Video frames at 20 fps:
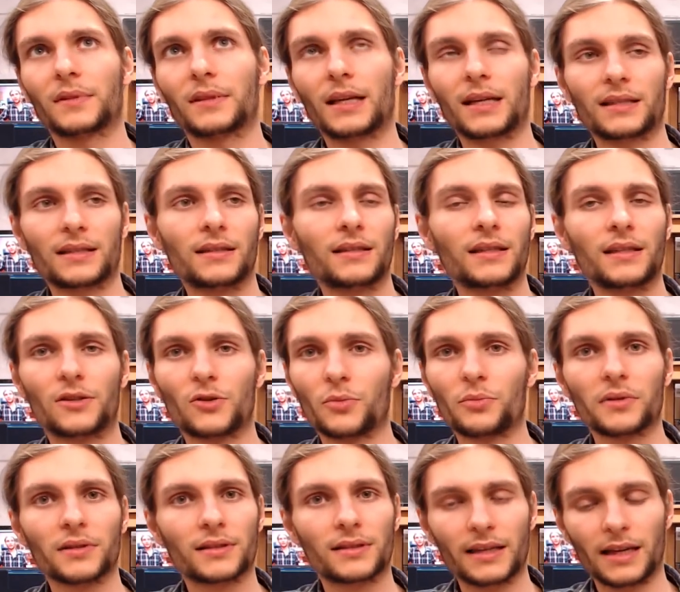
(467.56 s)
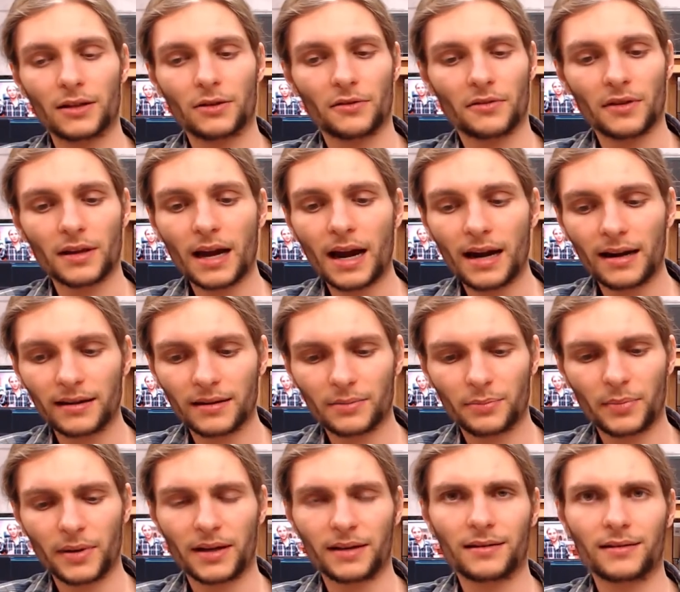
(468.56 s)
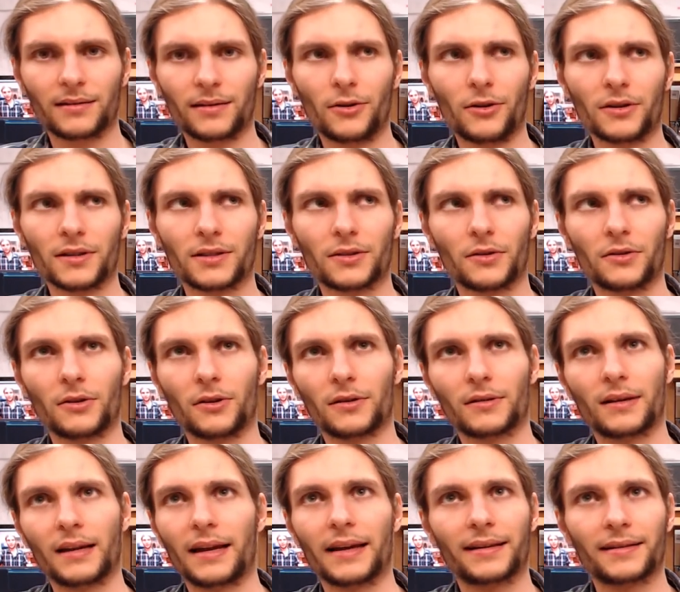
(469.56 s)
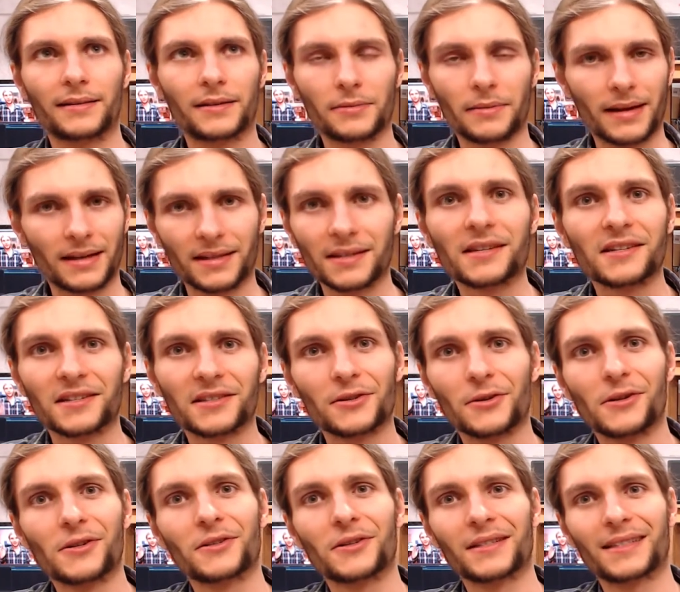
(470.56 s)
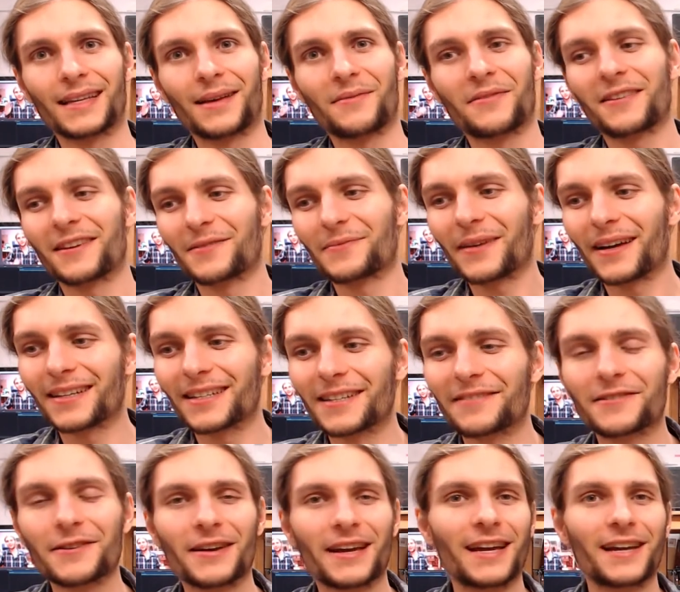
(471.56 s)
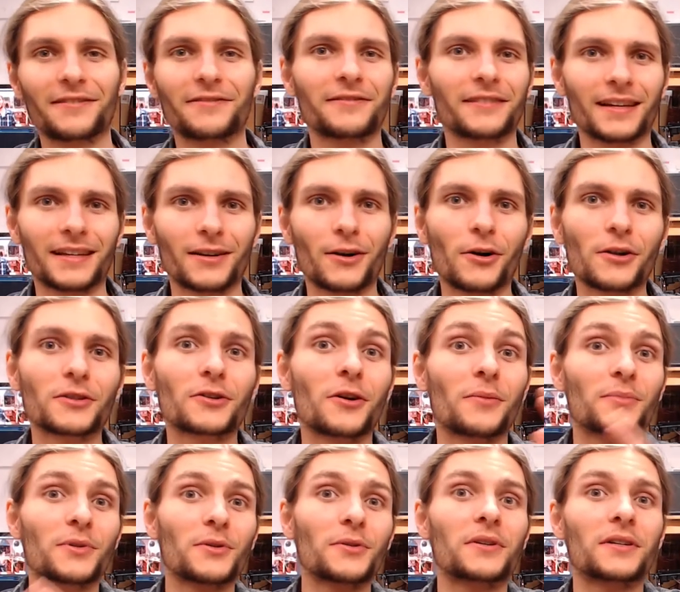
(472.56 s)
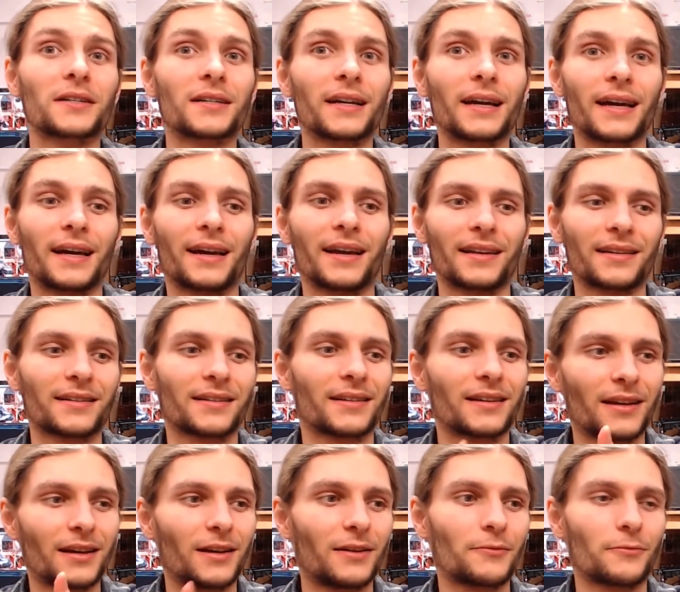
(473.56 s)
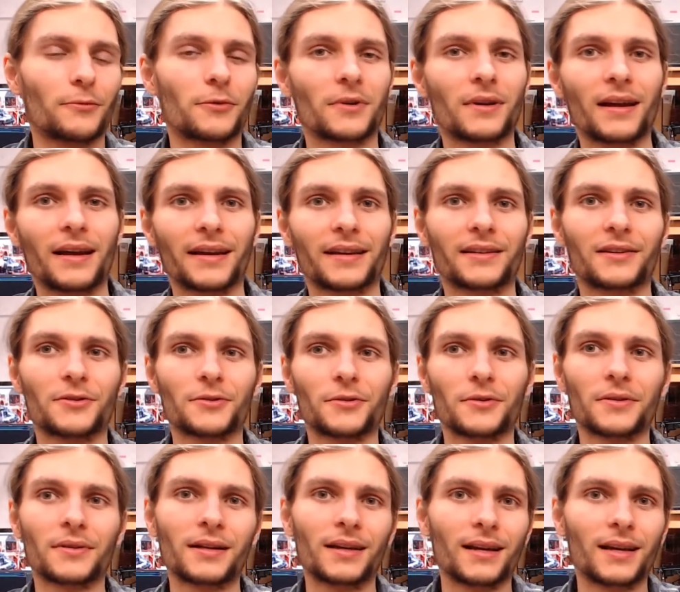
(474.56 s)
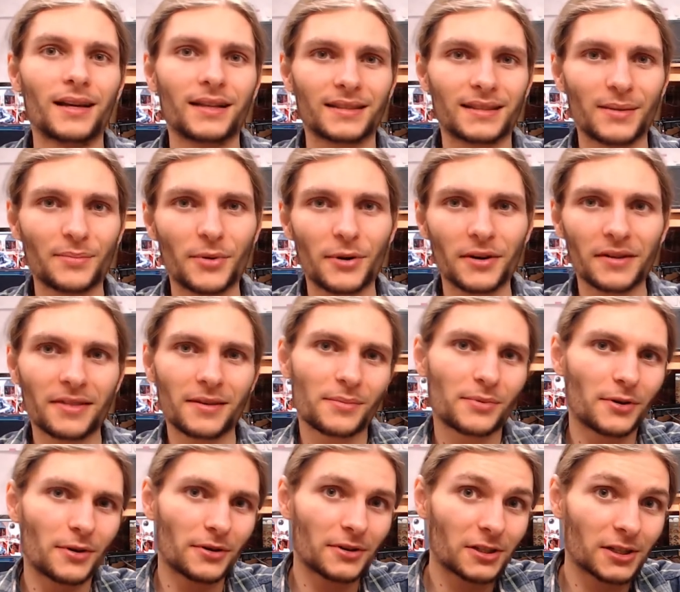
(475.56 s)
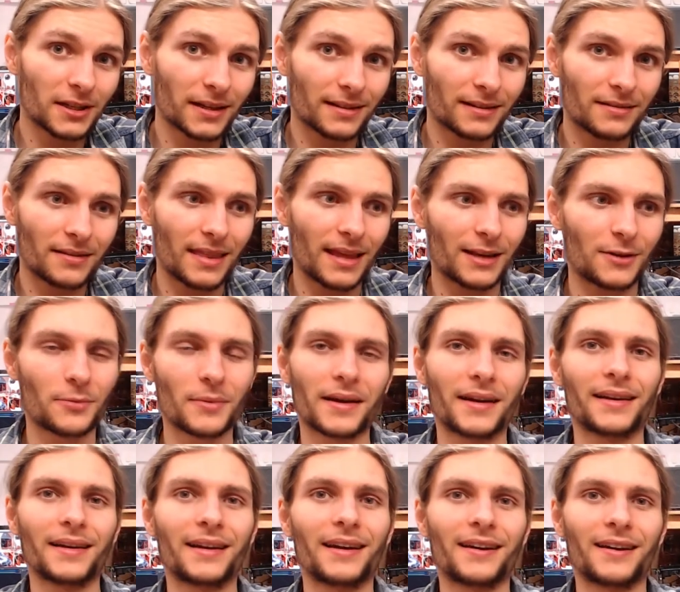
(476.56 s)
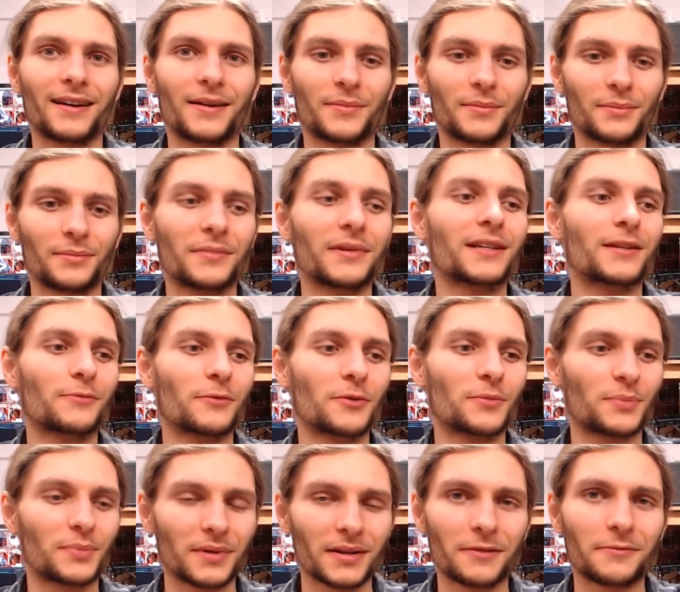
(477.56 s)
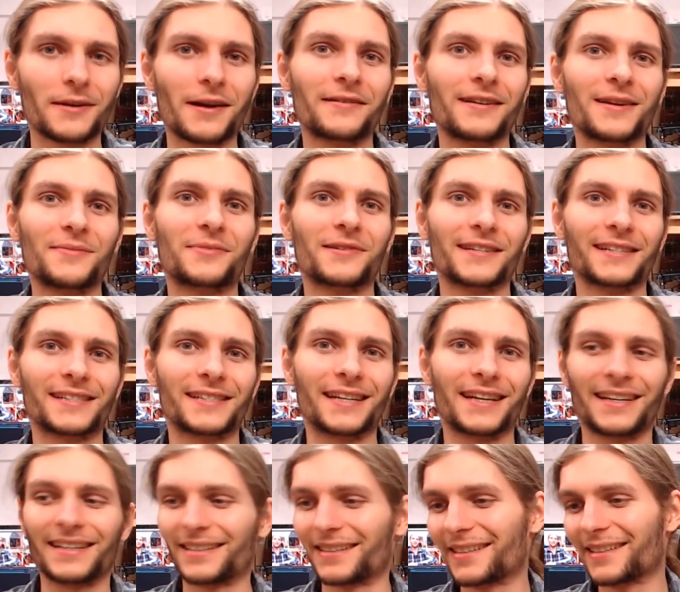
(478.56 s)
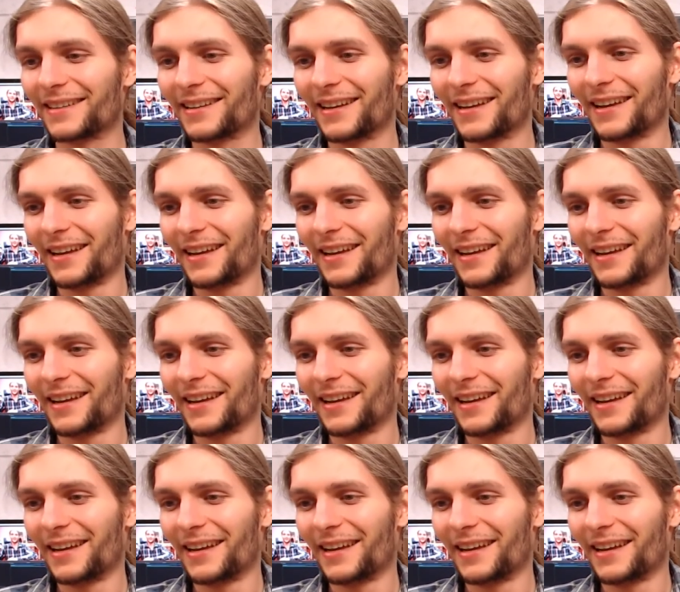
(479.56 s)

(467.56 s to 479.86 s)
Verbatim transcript: Doesn't need to be state-of-the-art, but also not like 20 years old or something. But if you have an old computer and would like to support the project that way, it would be very appreciated.